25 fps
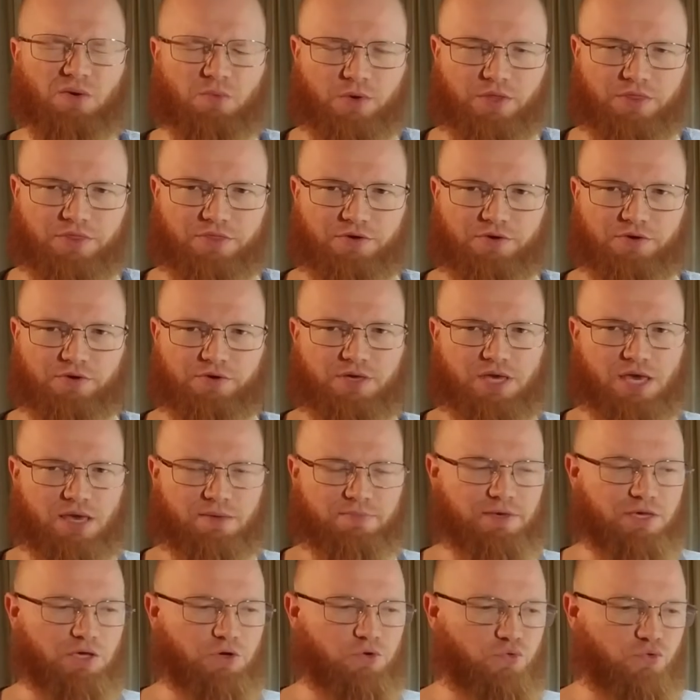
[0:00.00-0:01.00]
with your
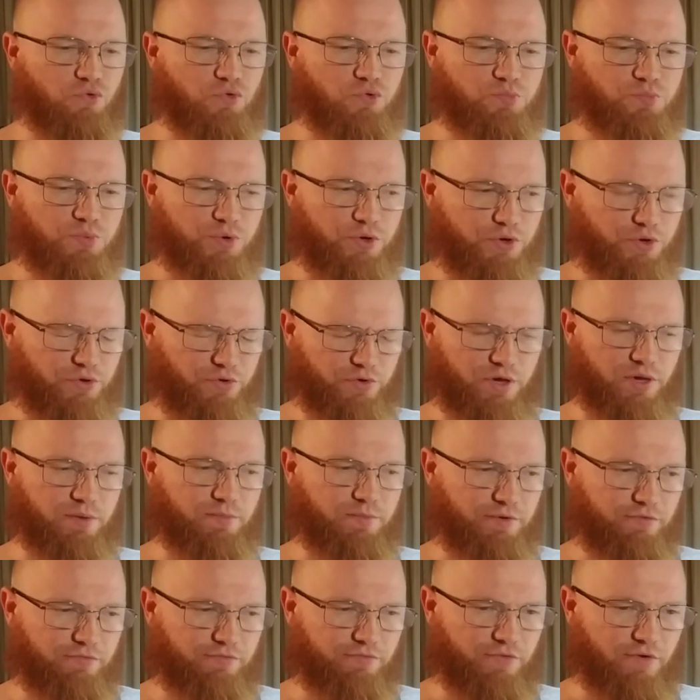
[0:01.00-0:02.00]
gaming group or your
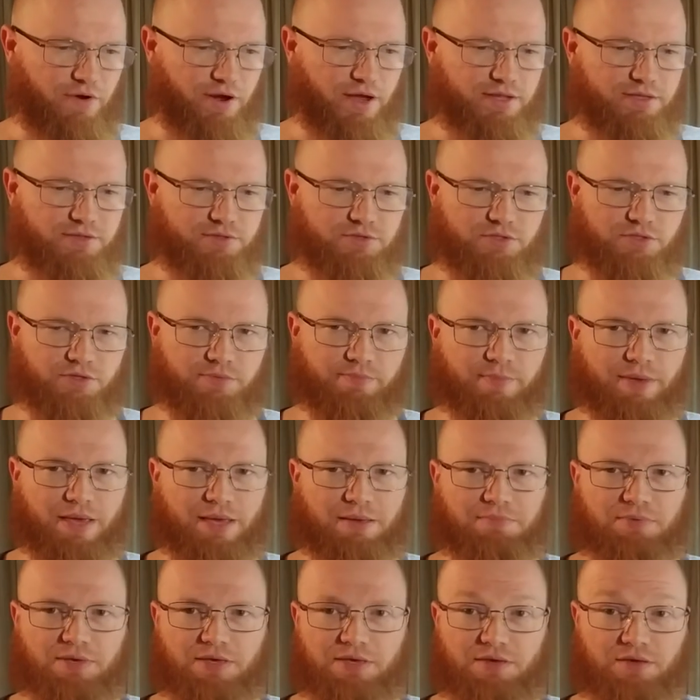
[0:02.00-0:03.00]
gaming friends, or
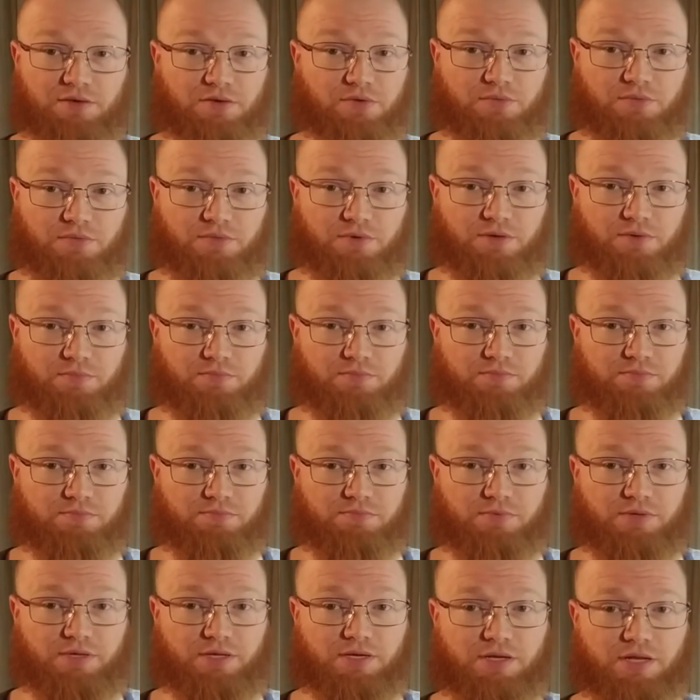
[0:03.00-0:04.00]
maybe you can
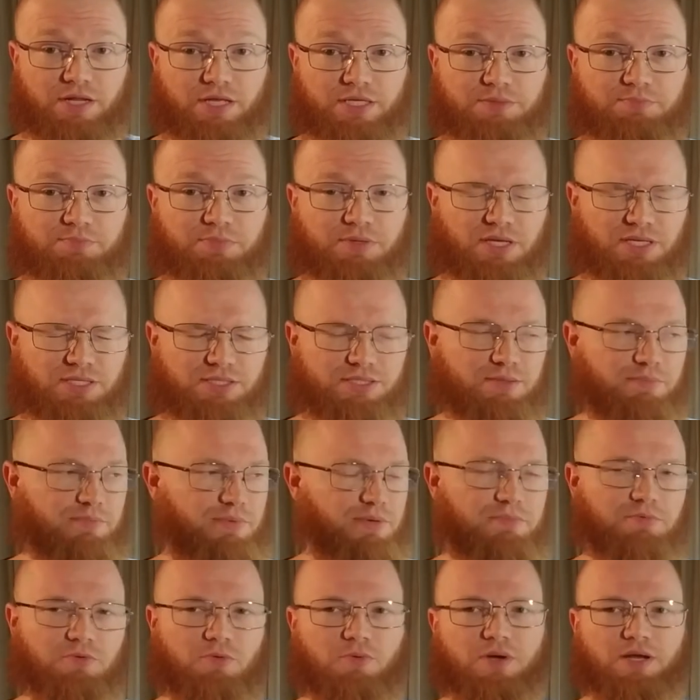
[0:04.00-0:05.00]
get a nice place that
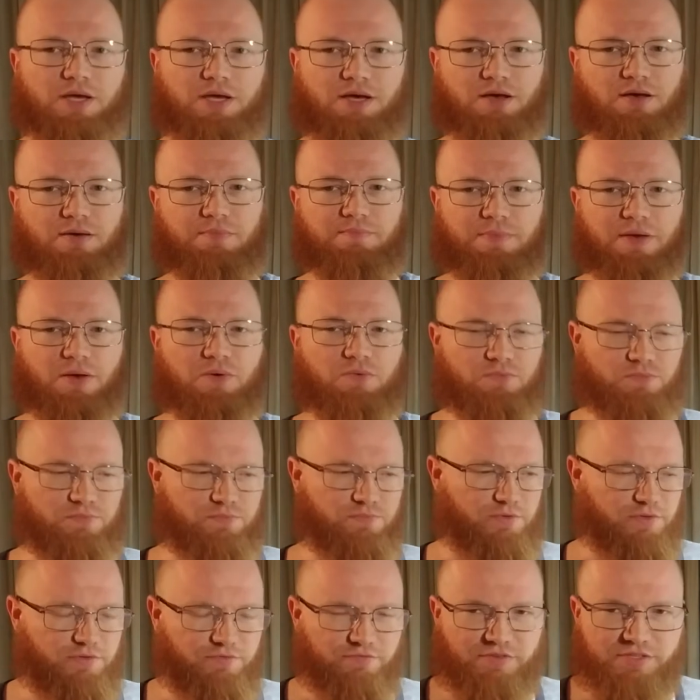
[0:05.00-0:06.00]
people want to come out
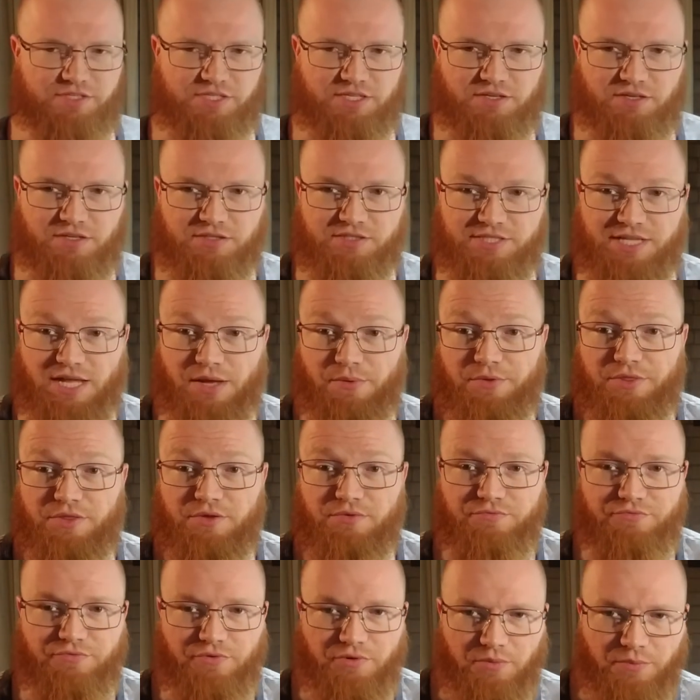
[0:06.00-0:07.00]
and visit and stay with you
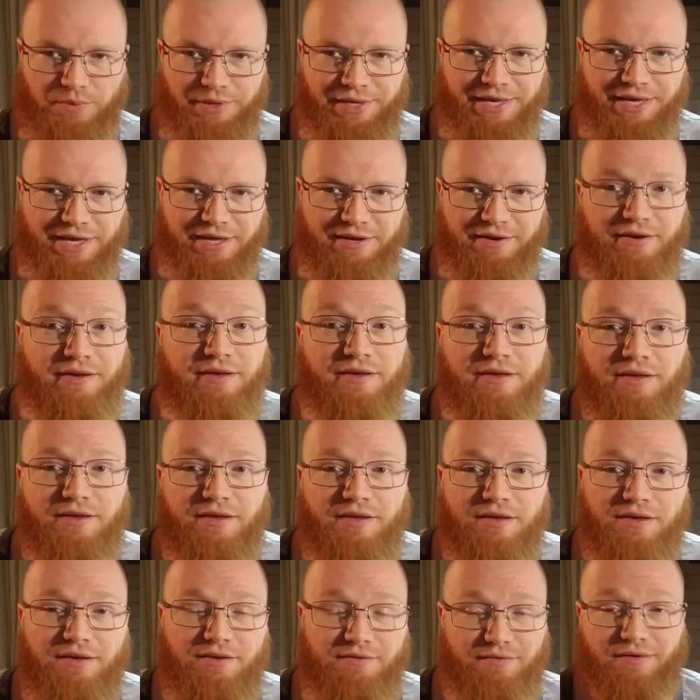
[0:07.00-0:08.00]
for a weekend,
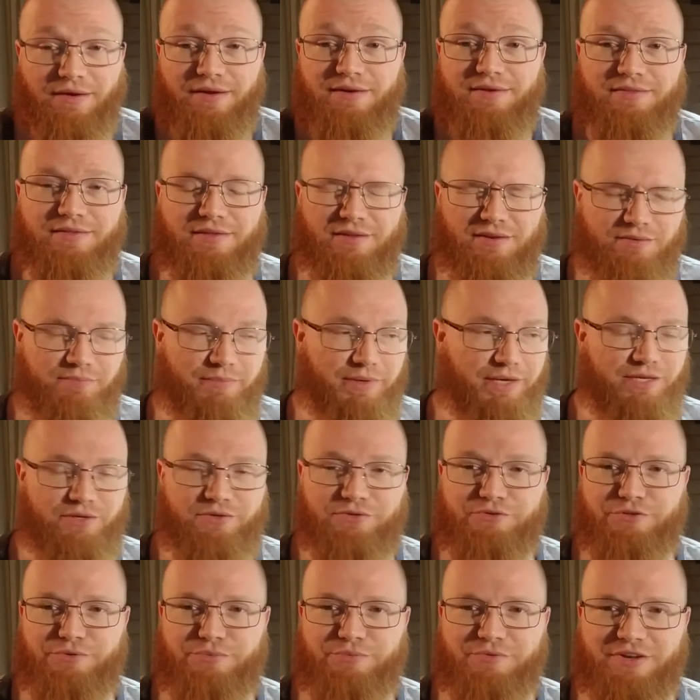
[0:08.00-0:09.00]
right? And then you make
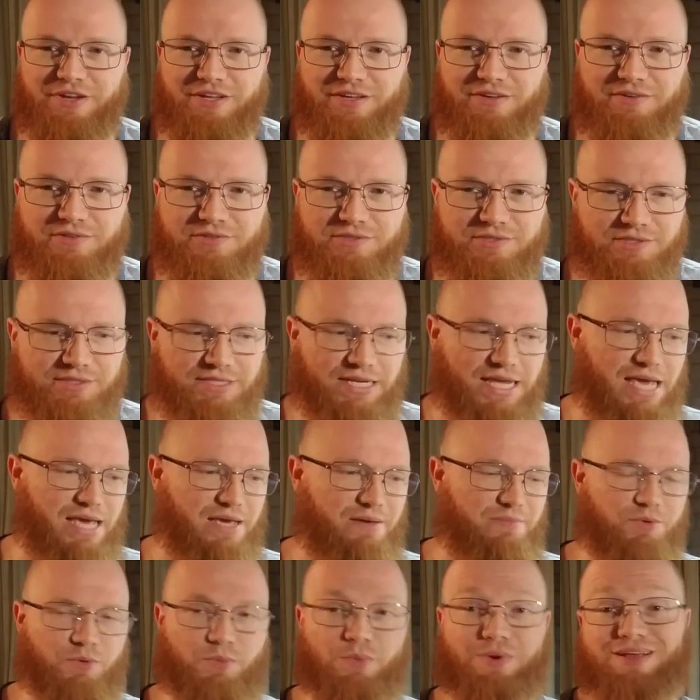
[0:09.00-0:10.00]
YouTube videos and
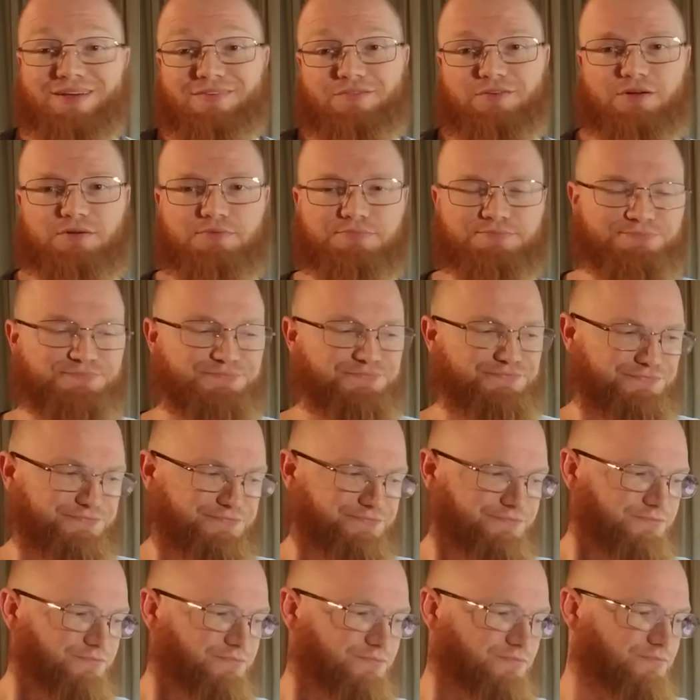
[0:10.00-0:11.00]
game or whatever.
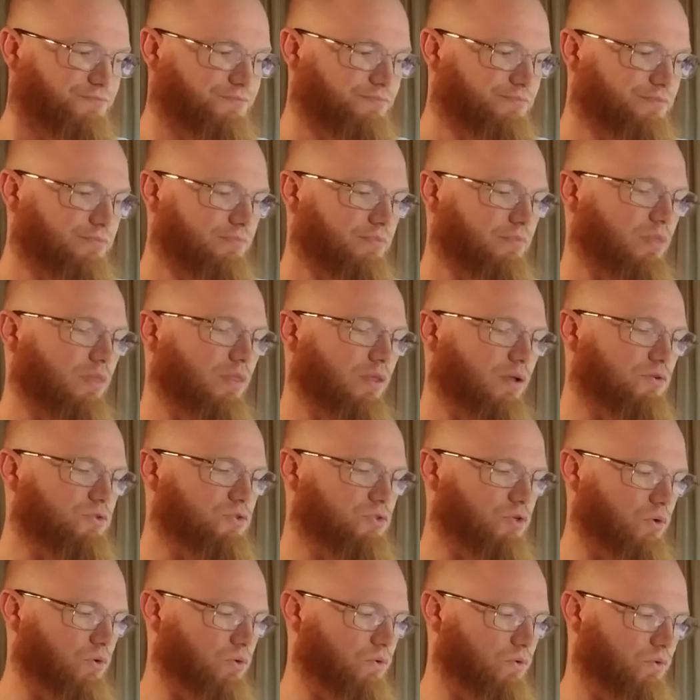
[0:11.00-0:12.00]

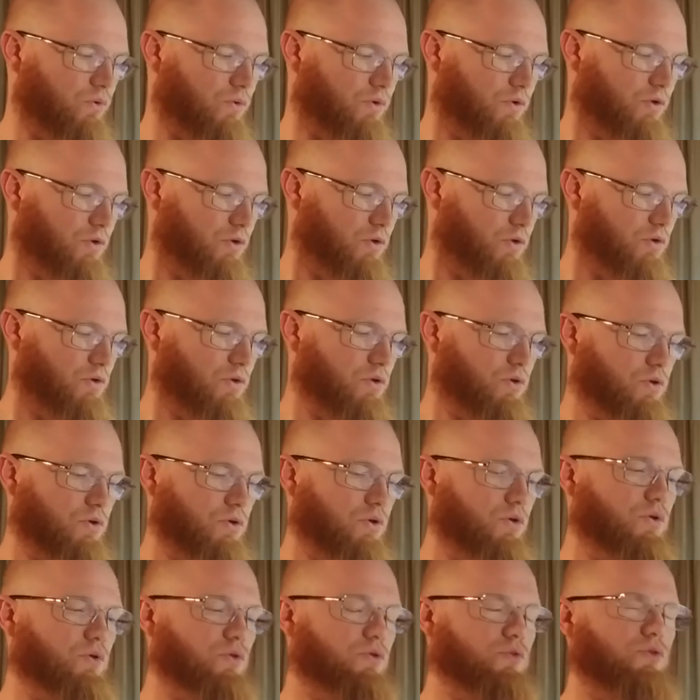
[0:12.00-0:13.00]
So
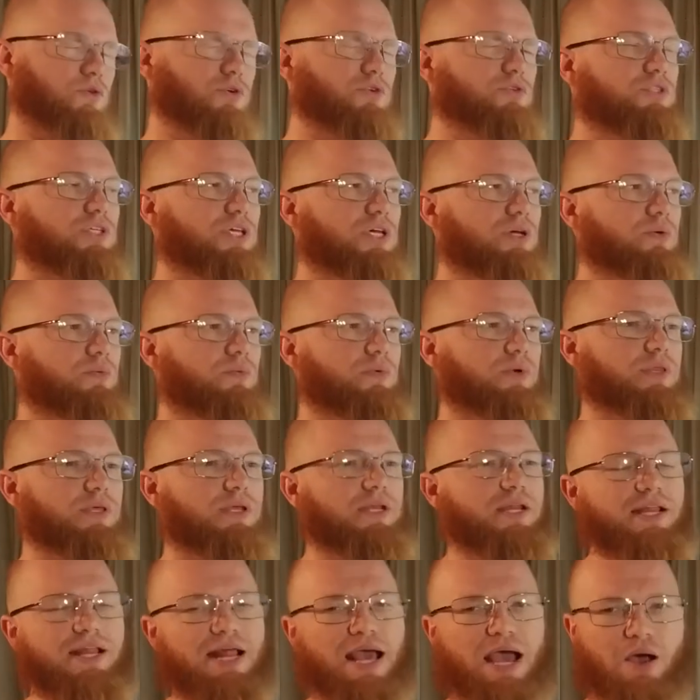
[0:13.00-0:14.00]
you're, say, within
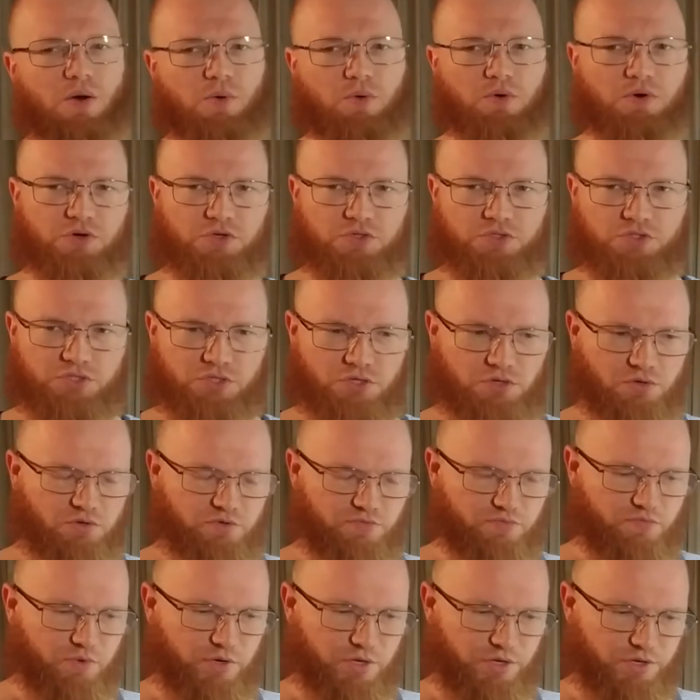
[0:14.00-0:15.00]
an hour or so
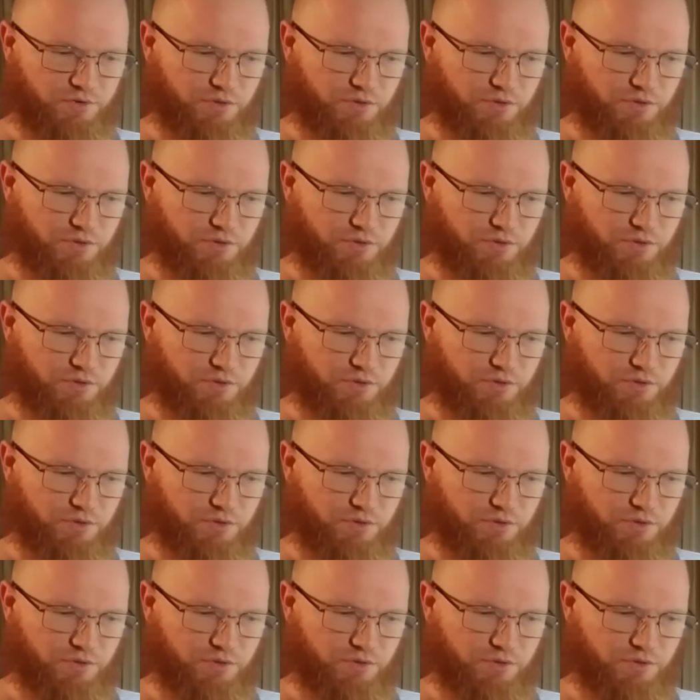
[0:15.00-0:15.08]
of where you